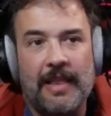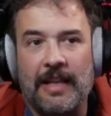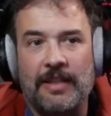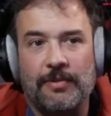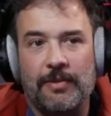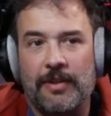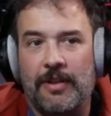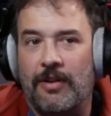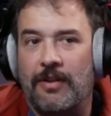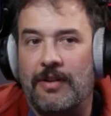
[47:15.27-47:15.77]

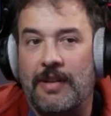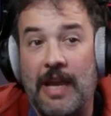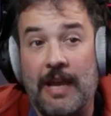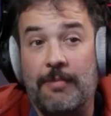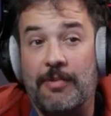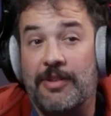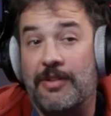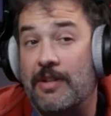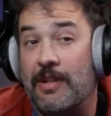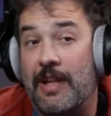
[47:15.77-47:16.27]
that's what their
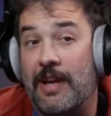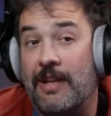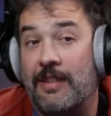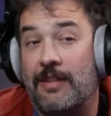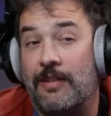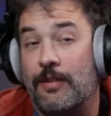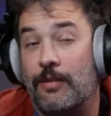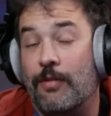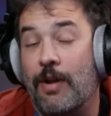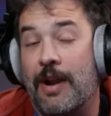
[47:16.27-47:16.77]
tables are like
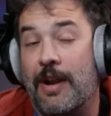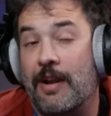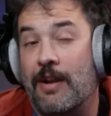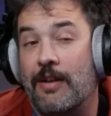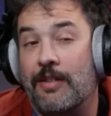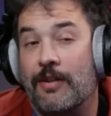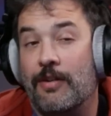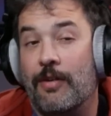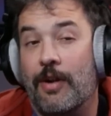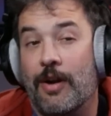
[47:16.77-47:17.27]
that they're running
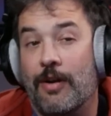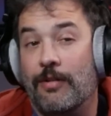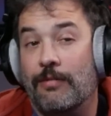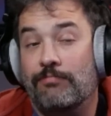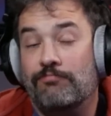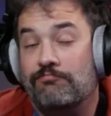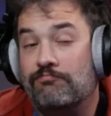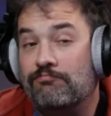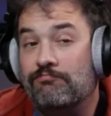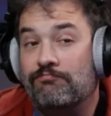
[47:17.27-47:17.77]
on their
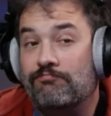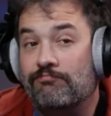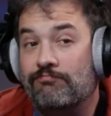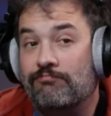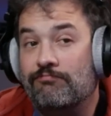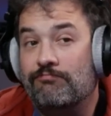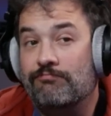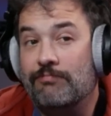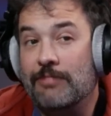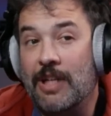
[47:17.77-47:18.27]
own,
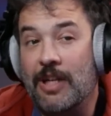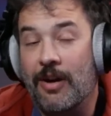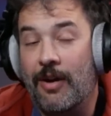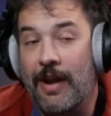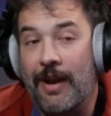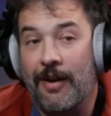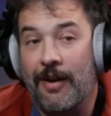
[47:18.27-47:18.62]
at